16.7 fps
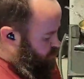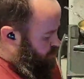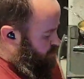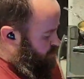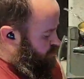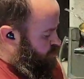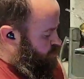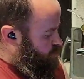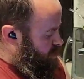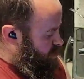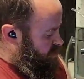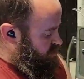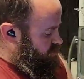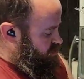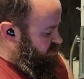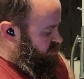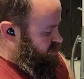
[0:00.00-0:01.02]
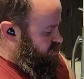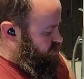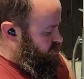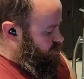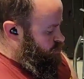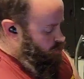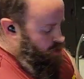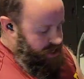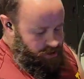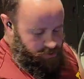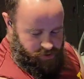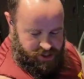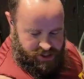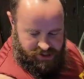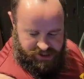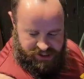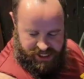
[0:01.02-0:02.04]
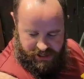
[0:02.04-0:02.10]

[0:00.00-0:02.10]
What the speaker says: or the blue ones. These are white ones.